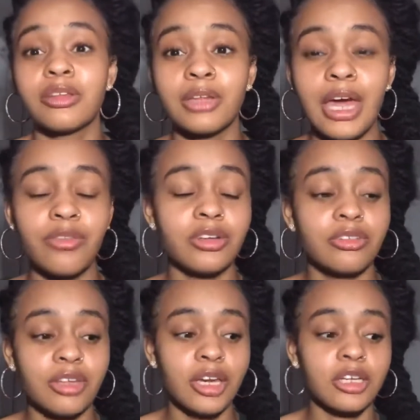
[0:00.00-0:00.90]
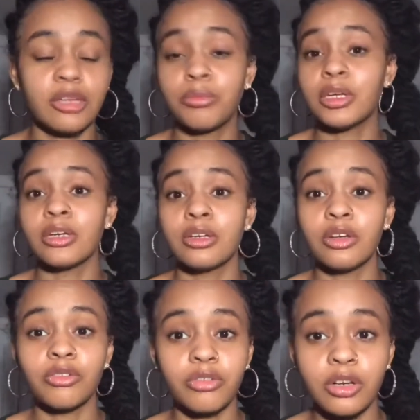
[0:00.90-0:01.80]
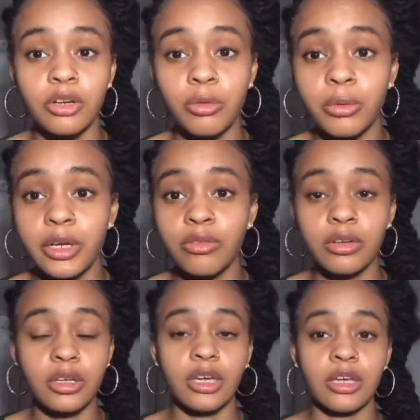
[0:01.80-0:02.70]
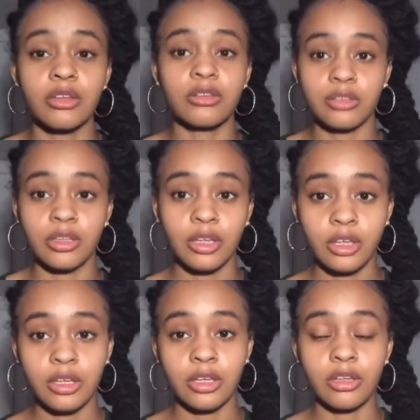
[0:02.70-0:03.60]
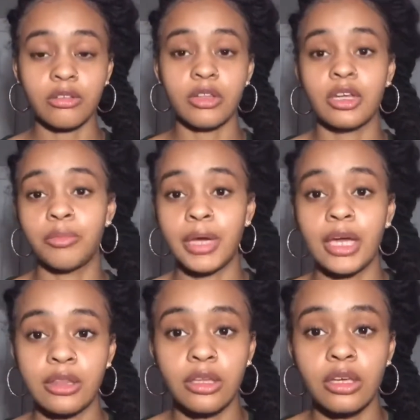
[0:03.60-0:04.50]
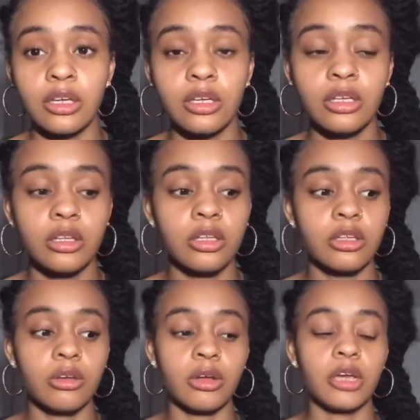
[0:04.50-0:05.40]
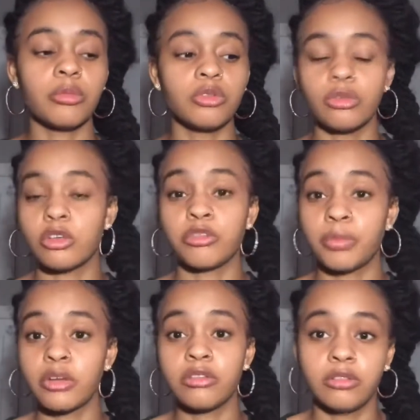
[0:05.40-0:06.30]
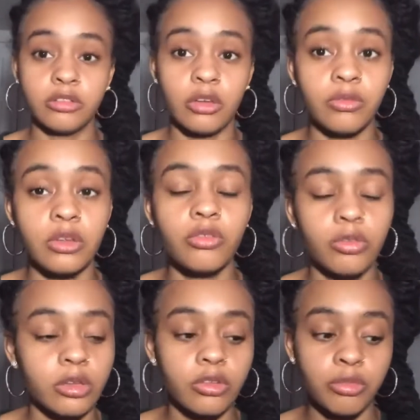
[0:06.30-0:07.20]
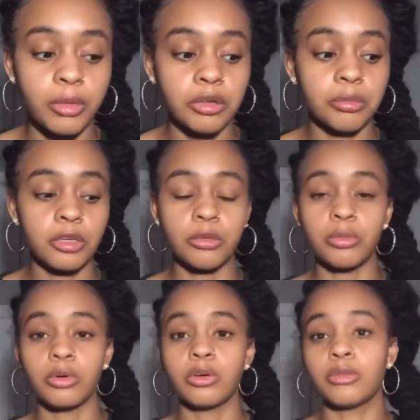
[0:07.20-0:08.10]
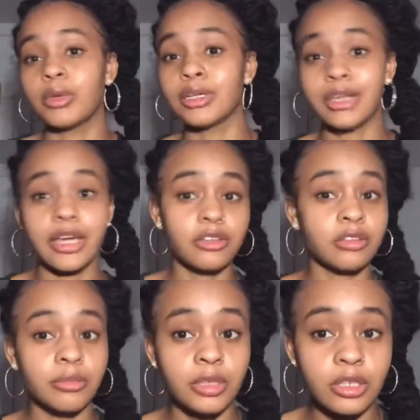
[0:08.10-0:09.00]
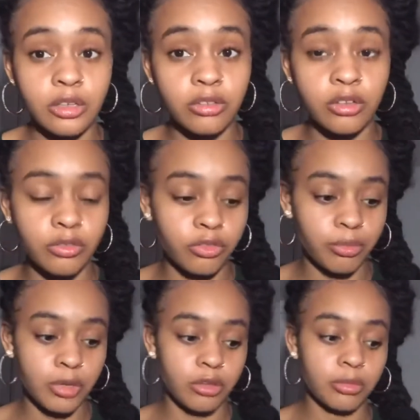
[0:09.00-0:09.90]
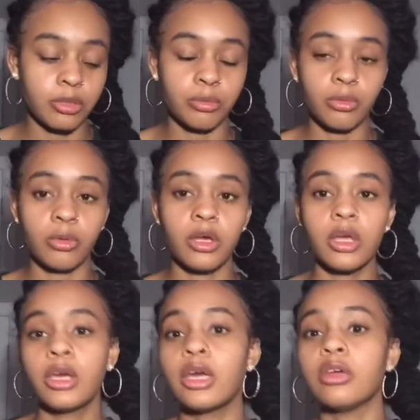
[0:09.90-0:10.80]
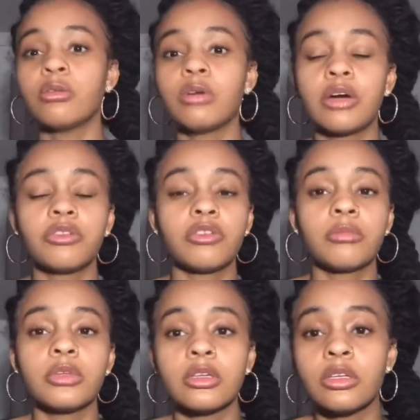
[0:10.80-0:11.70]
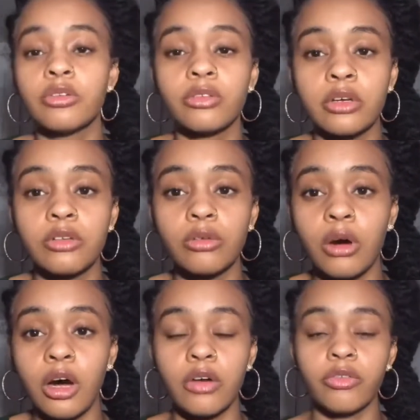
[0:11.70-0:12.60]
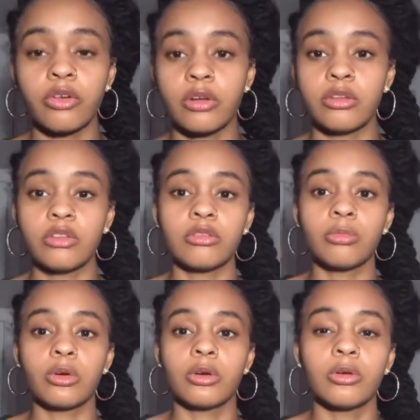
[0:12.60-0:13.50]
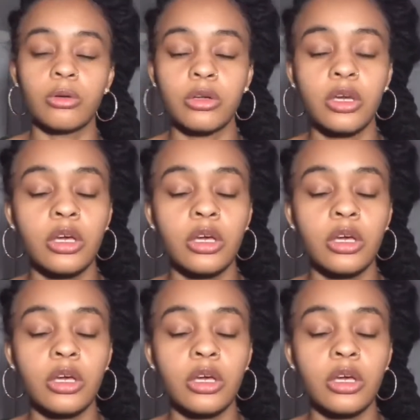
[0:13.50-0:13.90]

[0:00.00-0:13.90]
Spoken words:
having anxiety and being different, or whatever the case, is not a bad thing. You're able to express yourself differently from other people. You may like something that's different from other people, and you have something different to offer this world